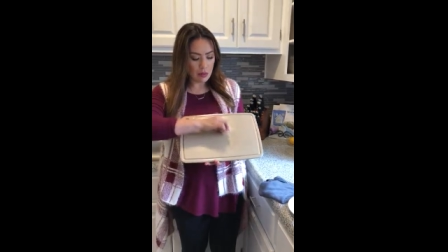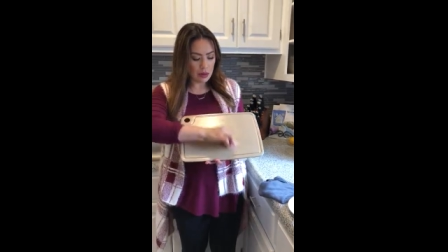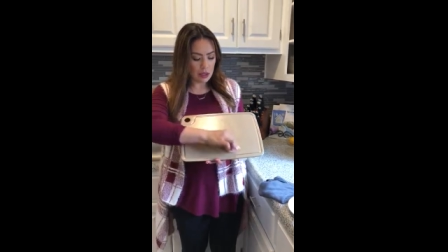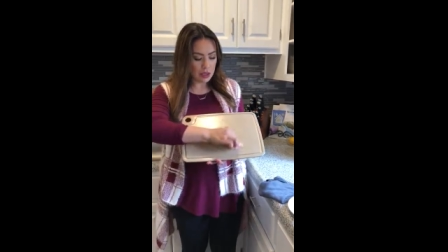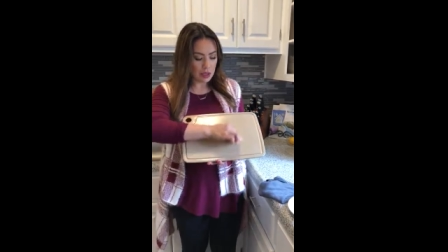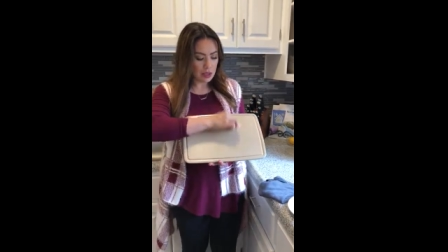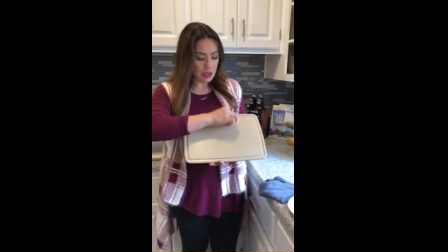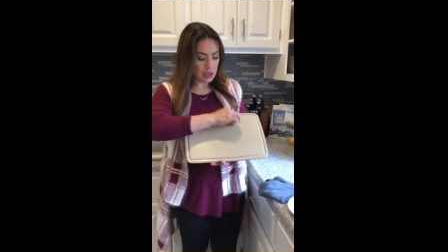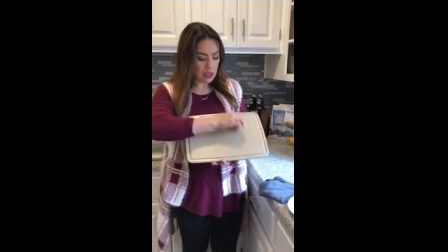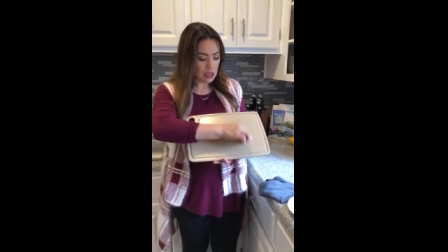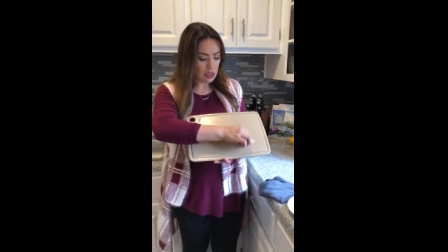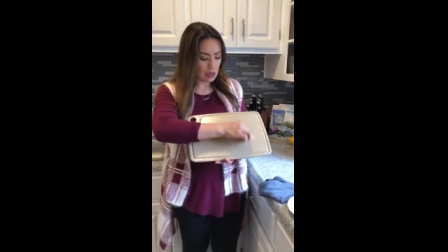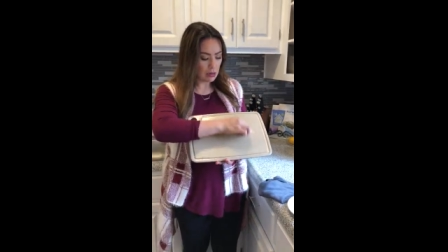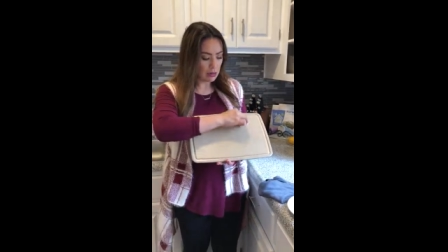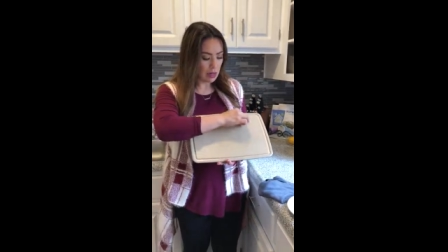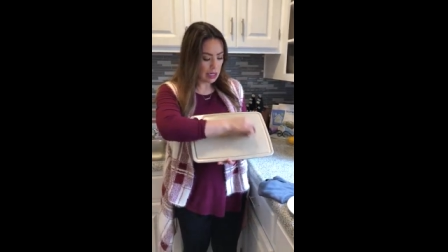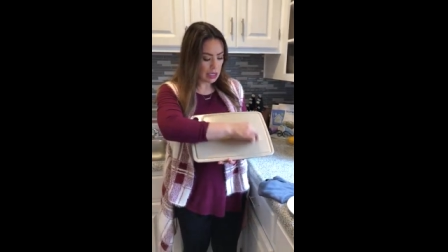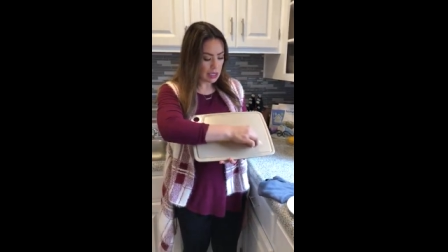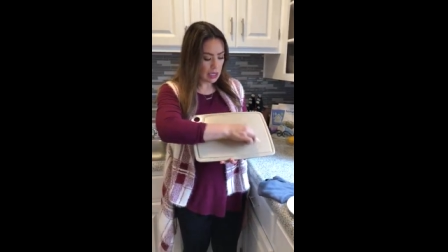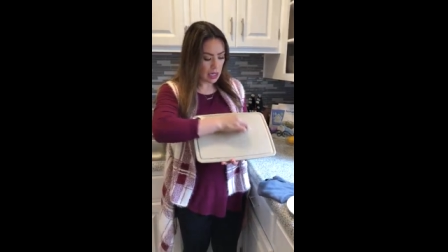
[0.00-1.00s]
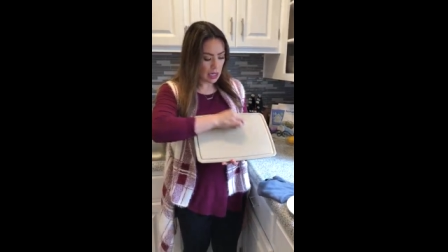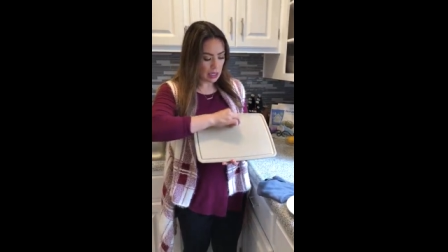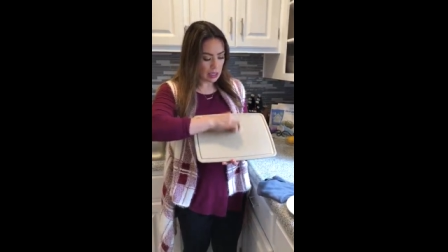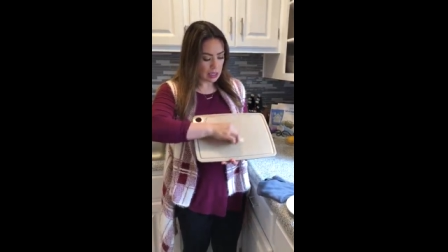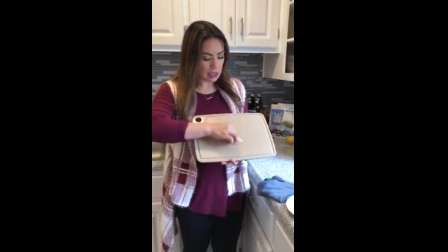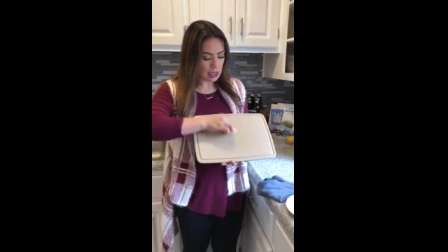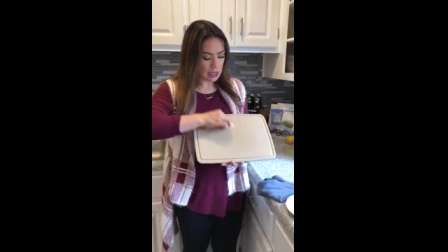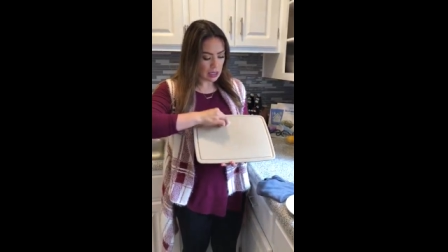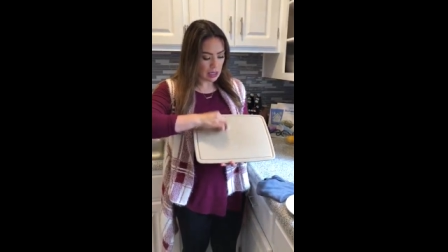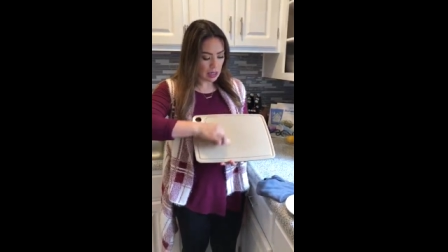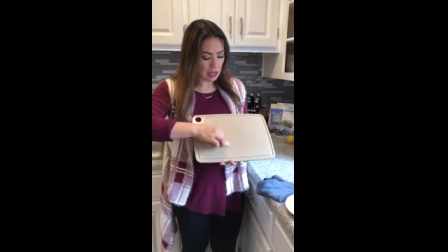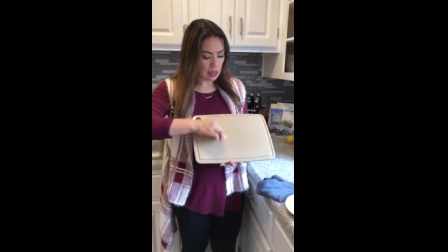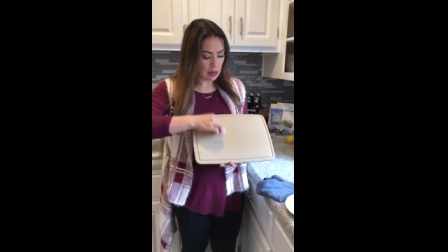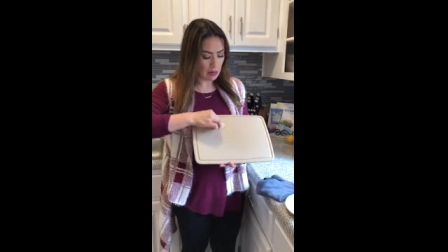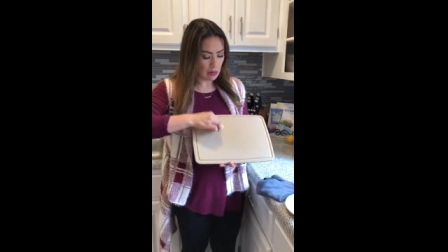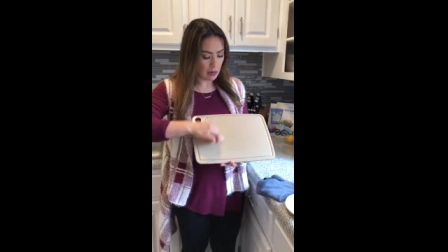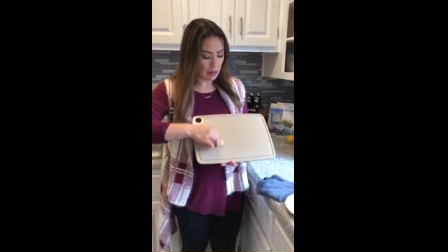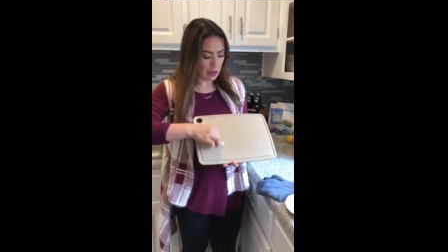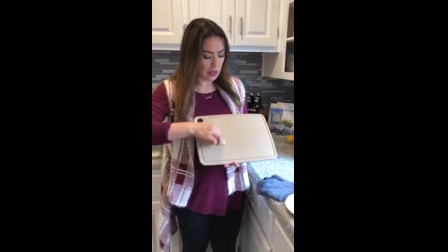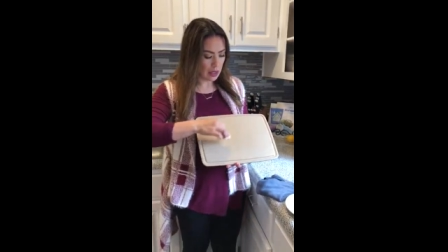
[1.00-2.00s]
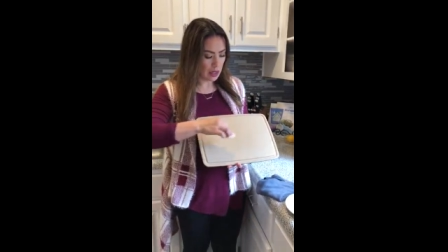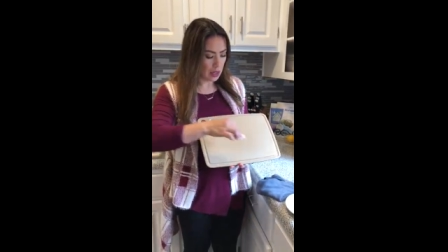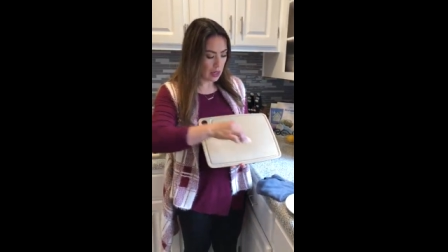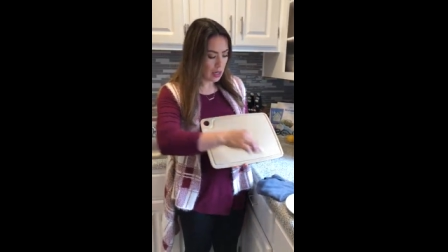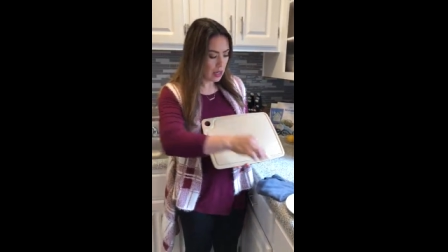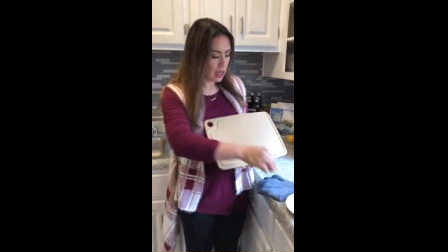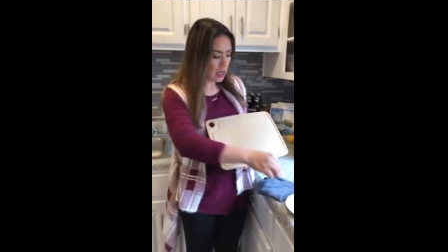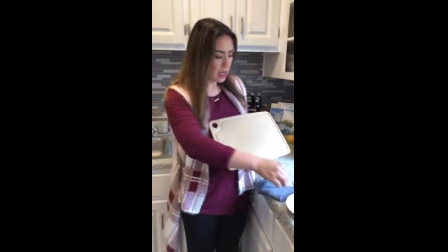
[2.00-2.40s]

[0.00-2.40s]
board and this is our Rice Husk cutting board.